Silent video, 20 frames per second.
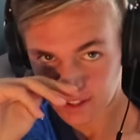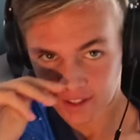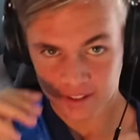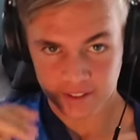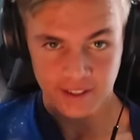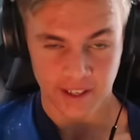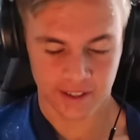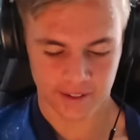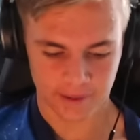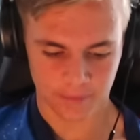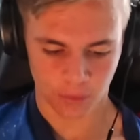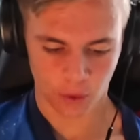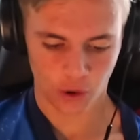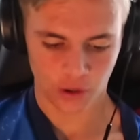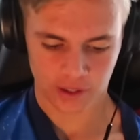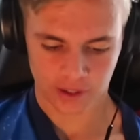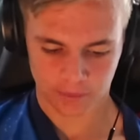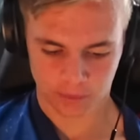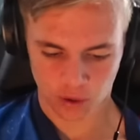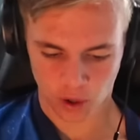get them
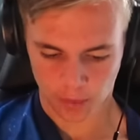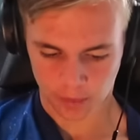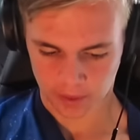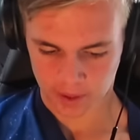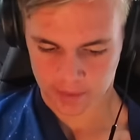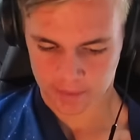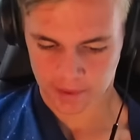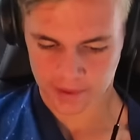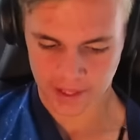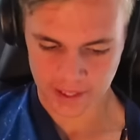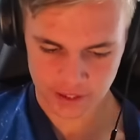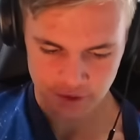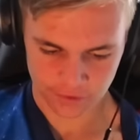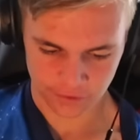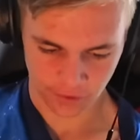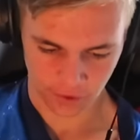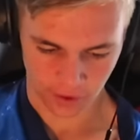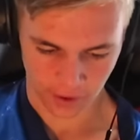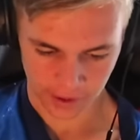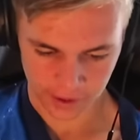working properly, but that's
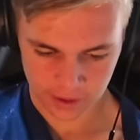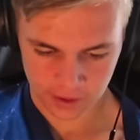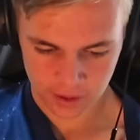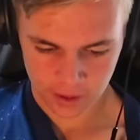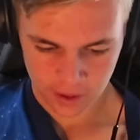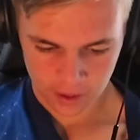fine.